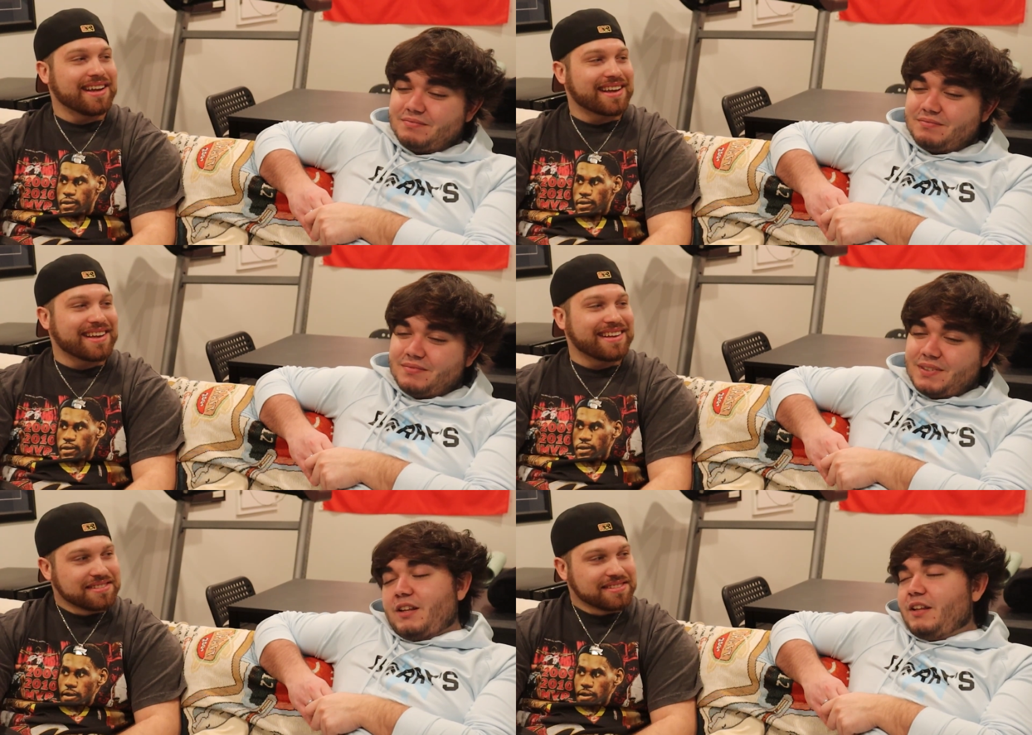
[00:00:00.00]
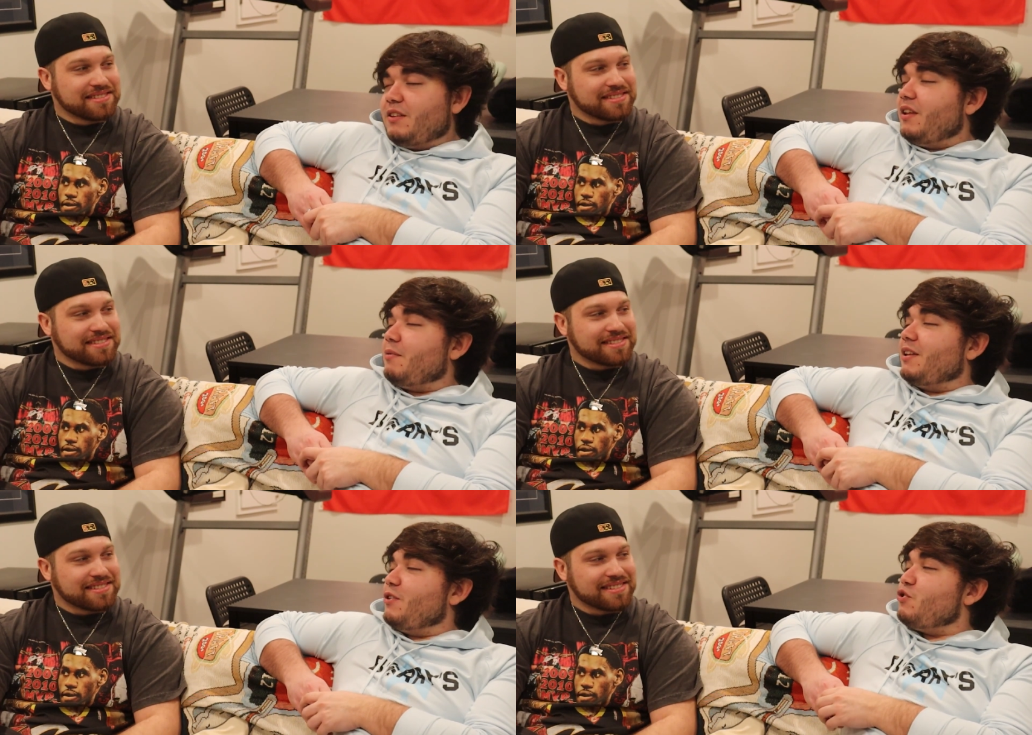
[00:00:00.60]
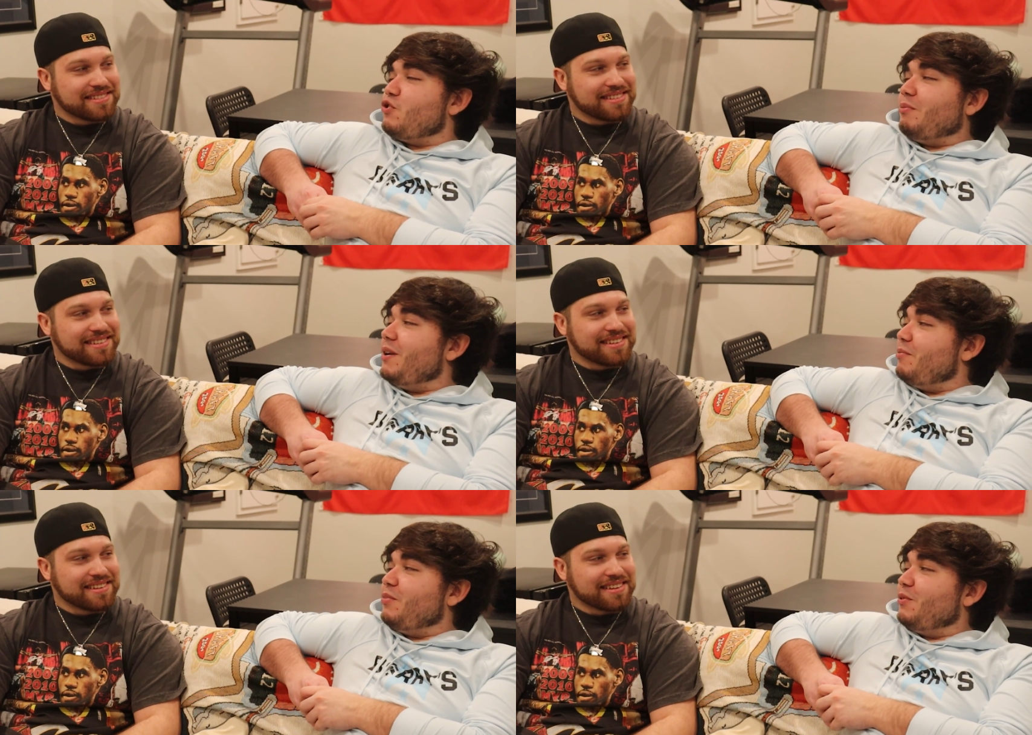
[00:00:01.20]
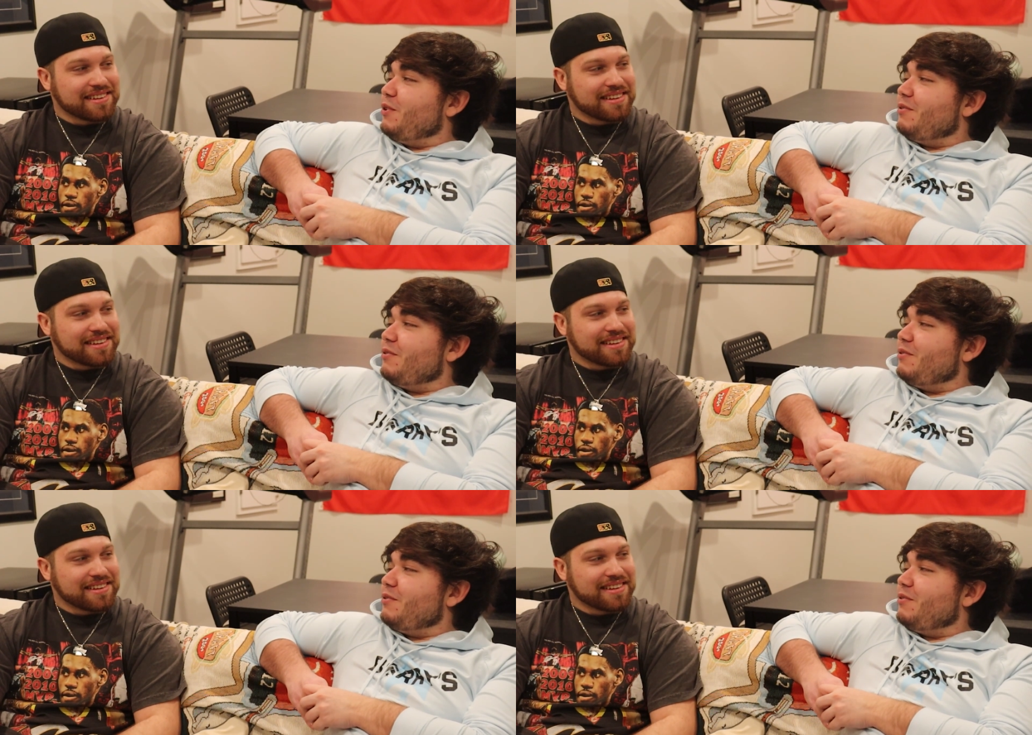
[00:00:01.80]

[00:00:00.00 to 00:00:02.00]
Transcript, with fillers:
Speaker 1: Like,
Speaker 2: Like, think about it, there's so many brutal